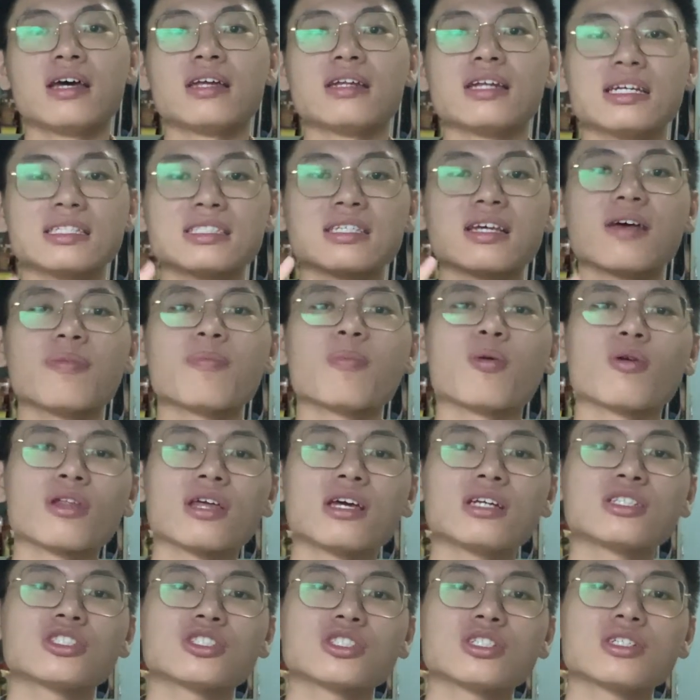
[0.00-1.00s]
There's a
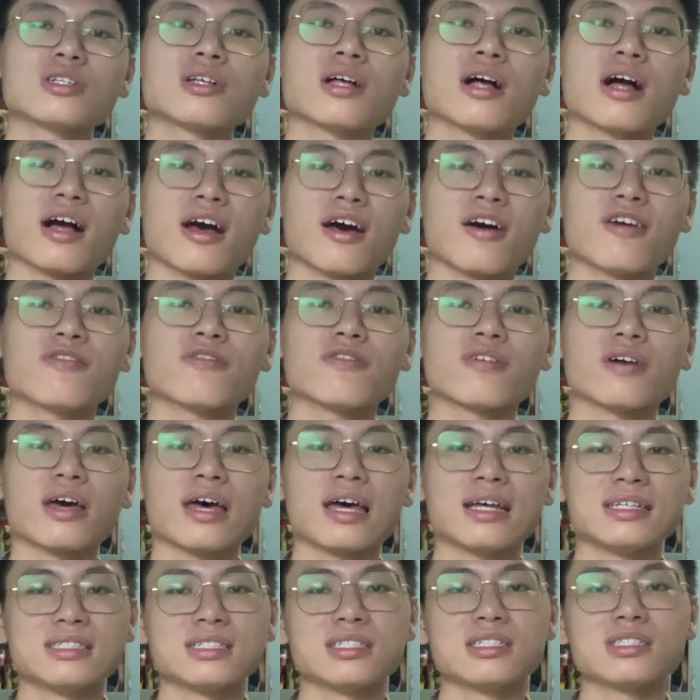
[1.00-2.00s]
potential health
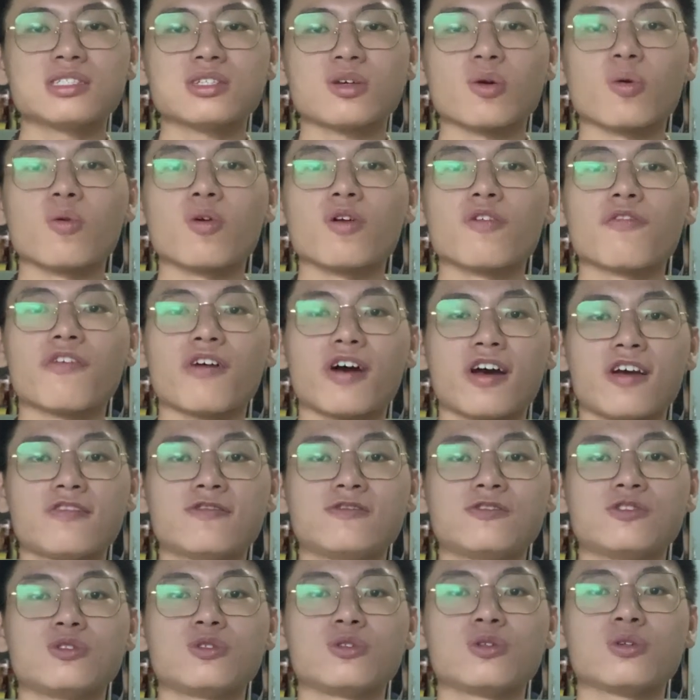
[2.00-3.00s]
hazards over
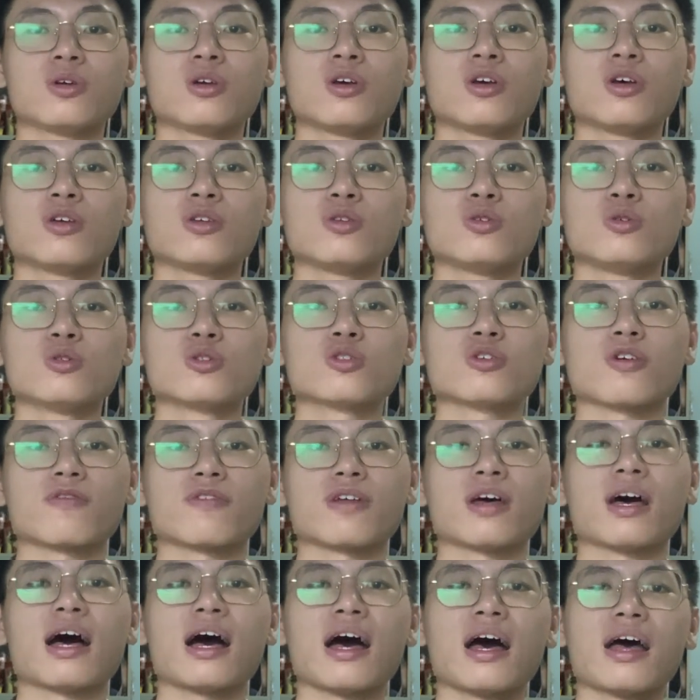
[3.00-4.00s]
5G use
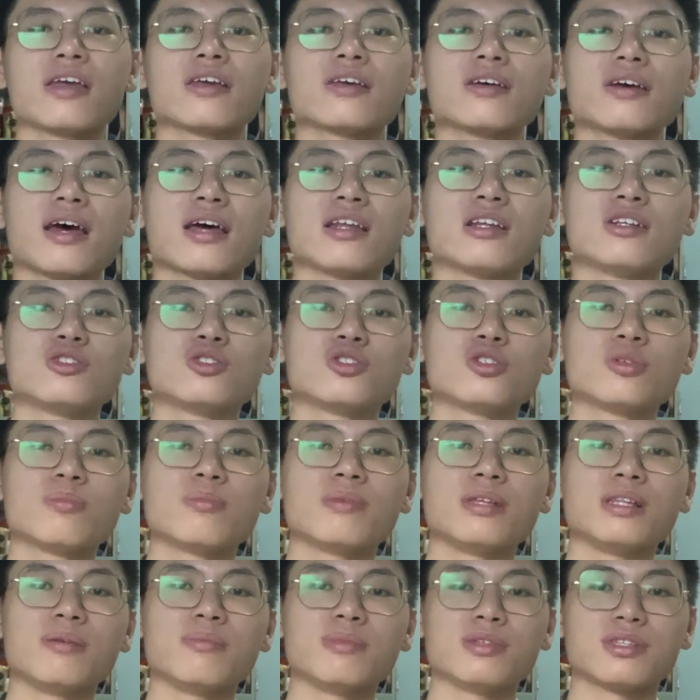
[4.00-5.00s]
of the higher energy
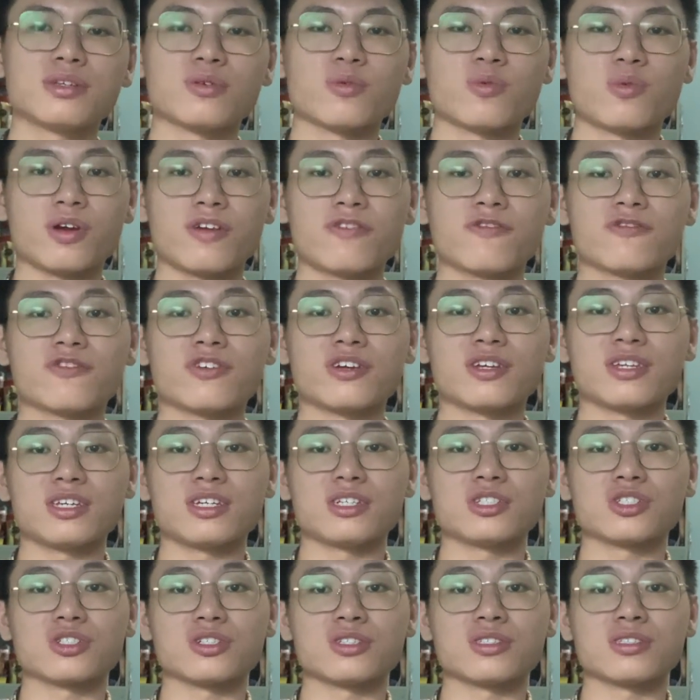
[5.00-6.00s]
millimeter wave
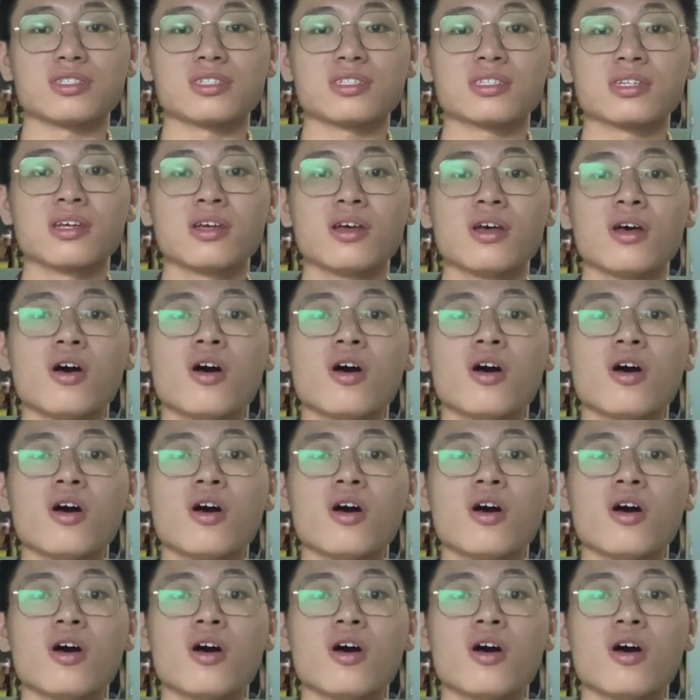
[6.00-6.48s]
radiations.